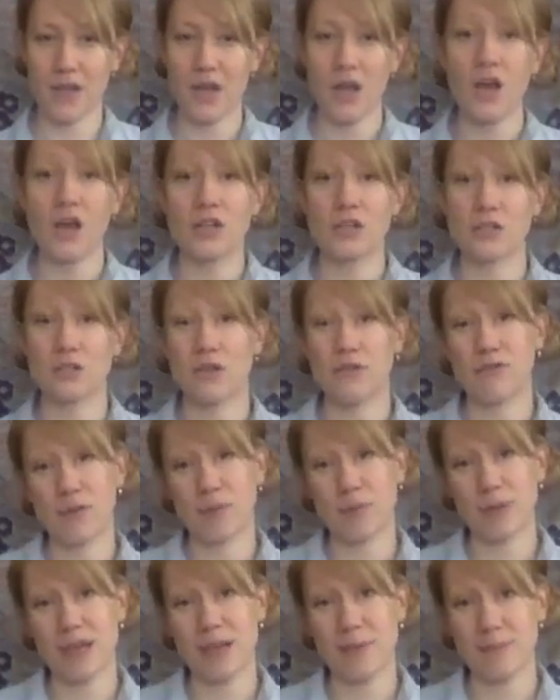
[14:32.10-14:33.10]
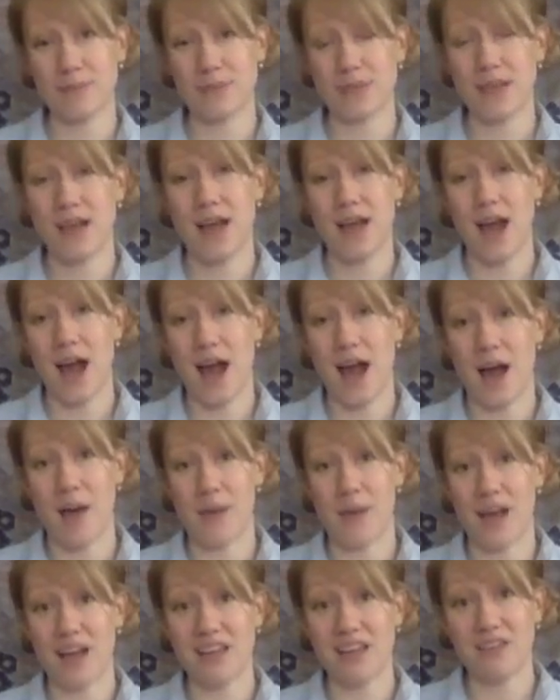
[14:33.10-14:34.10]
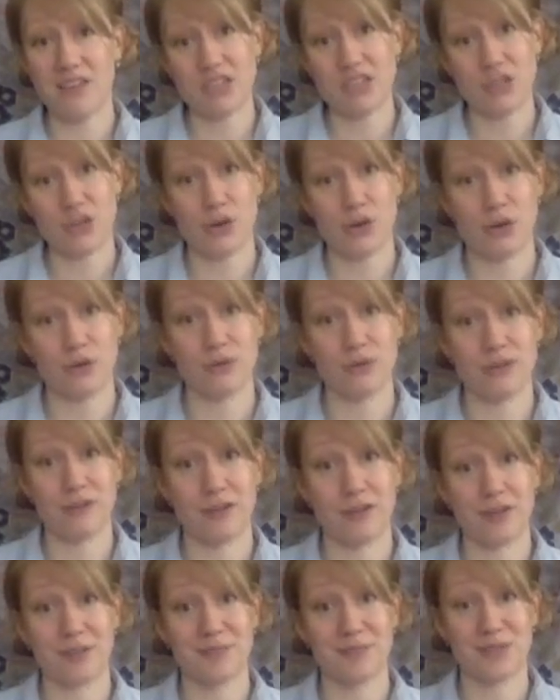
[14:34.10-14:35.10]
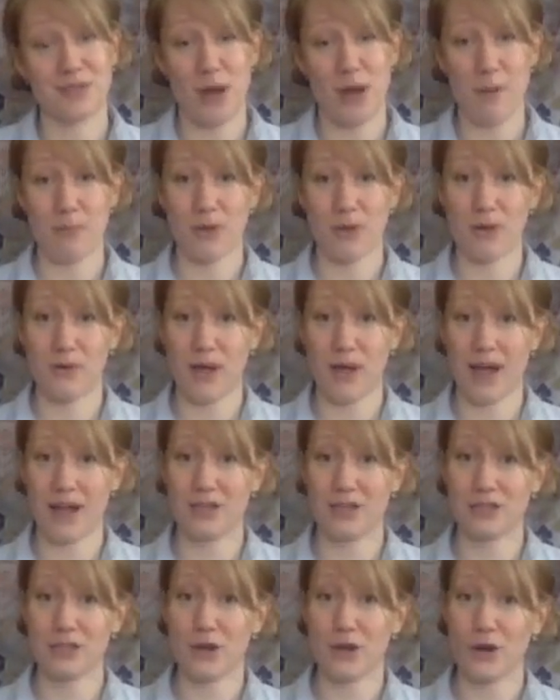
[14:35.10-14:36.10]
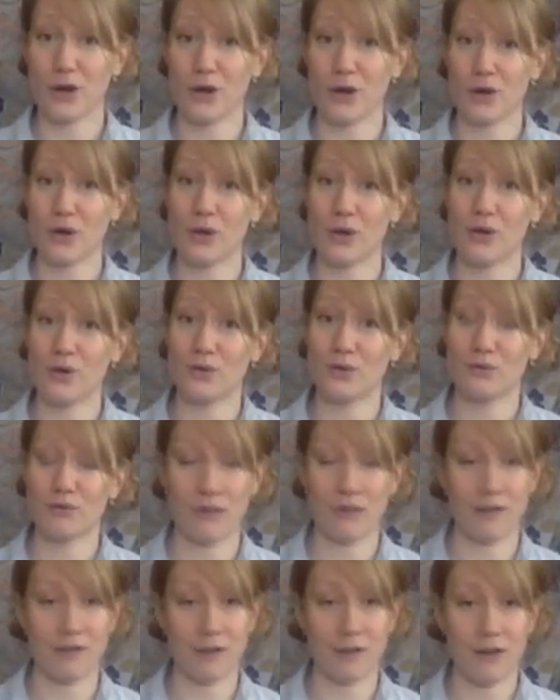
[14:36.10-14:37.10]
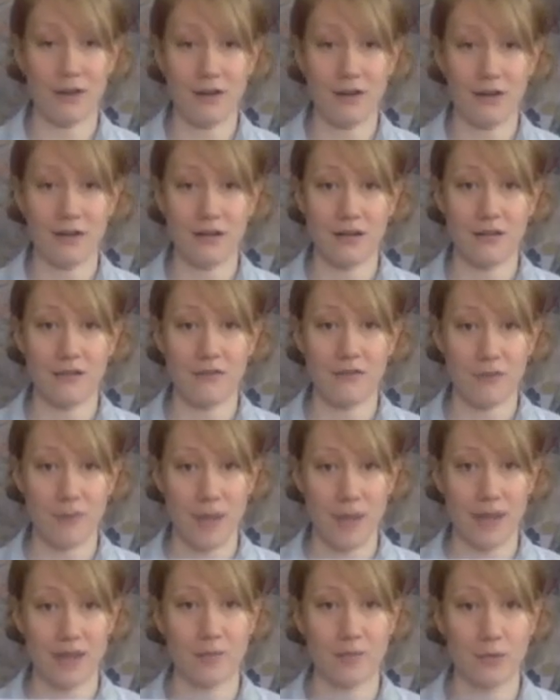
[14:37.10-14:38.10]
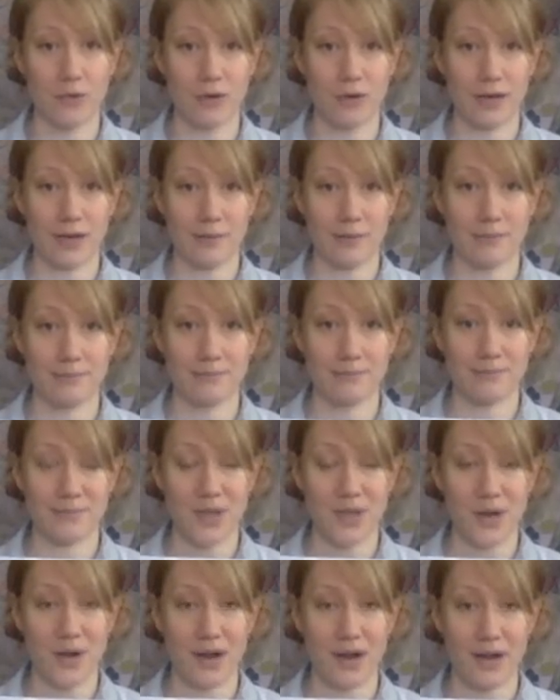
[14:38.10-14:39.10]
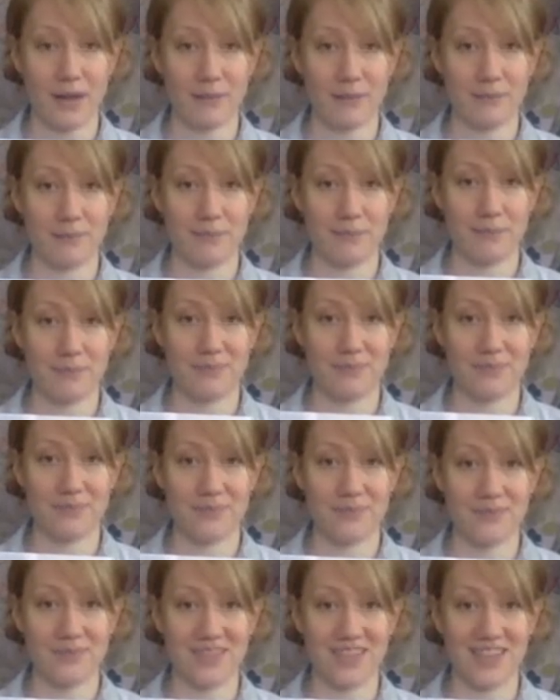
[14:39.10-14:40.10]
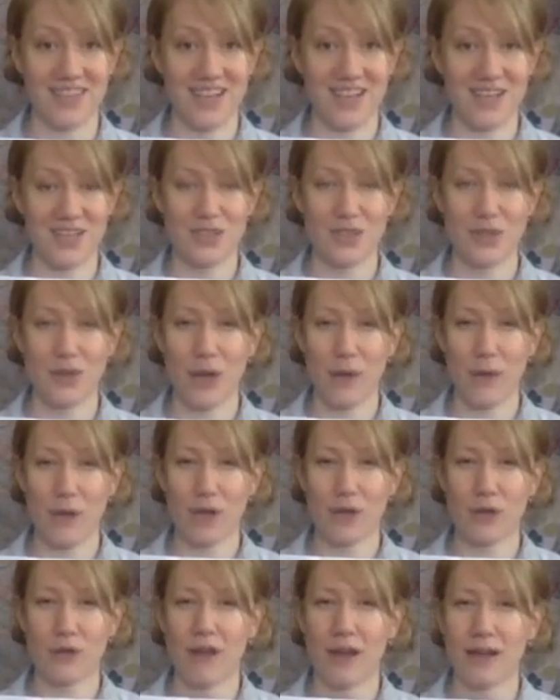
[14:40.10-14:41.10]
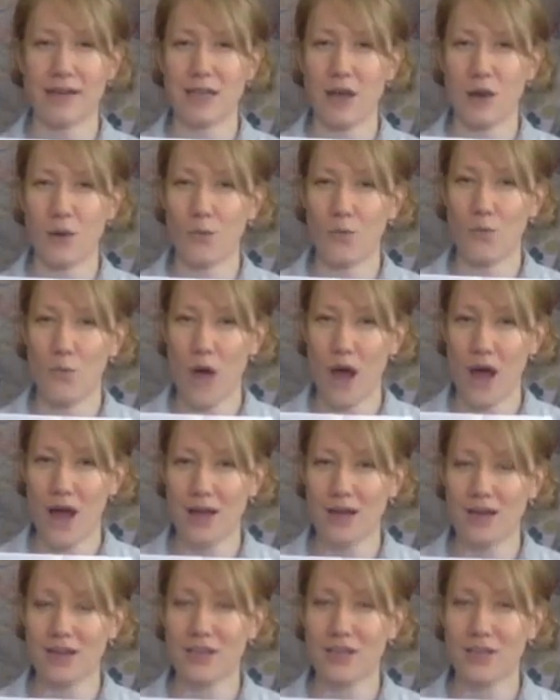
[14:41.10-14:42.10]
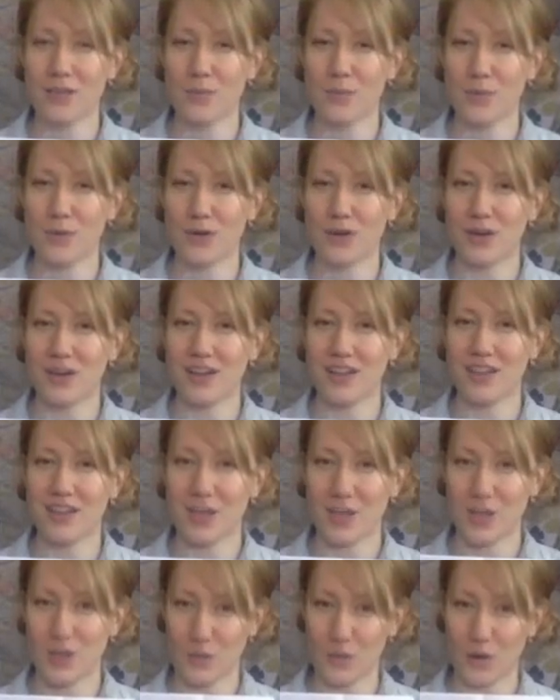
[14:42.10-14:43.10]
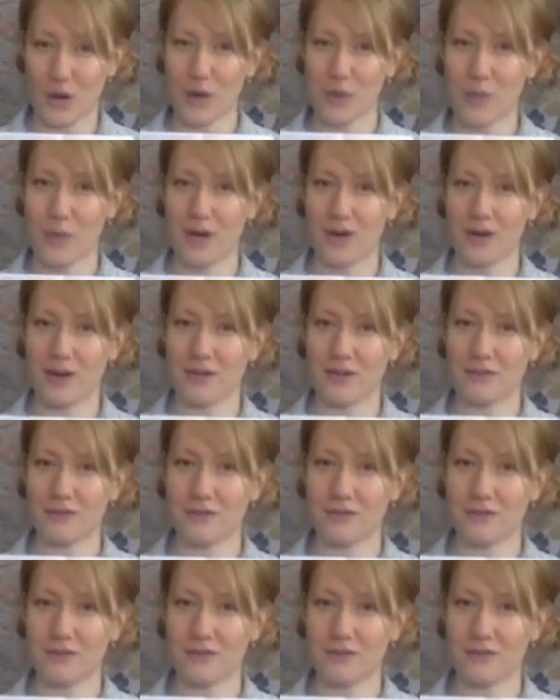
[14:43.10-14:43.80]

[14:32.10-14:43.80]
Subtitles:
So for me, I live in Turtle River. So I'm going to write Turtle River for my community. All right. So I want you to write down one community that you are a part of.